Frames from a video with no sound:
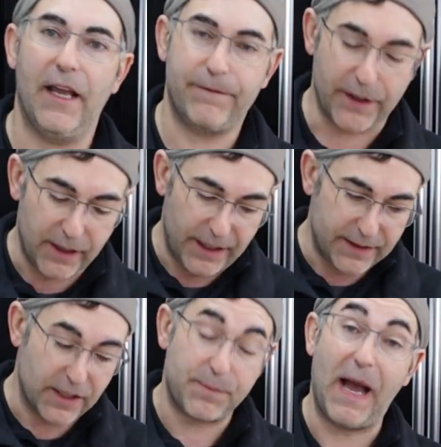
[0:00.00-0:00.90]
If there
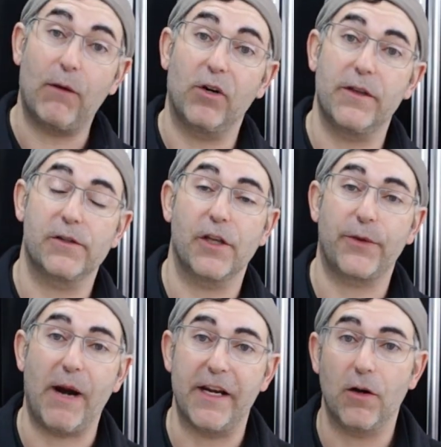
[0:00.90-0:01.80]
is a spot where there's a
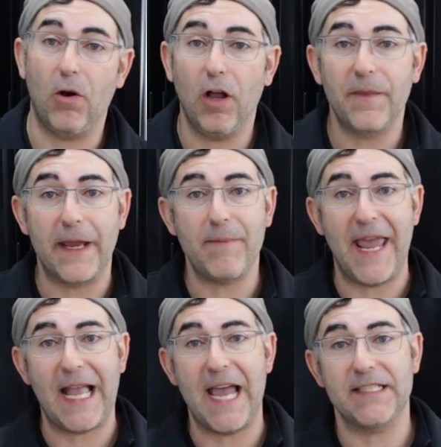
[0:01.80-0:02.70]
threaded hole, they
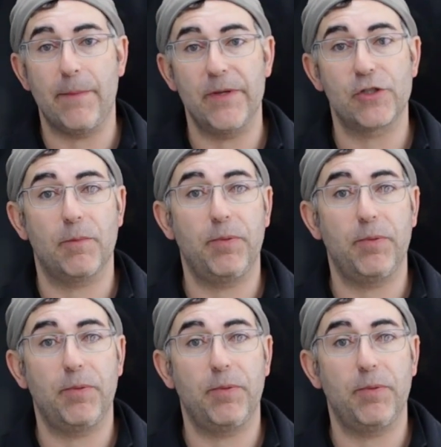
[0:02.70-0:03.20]
make high temperature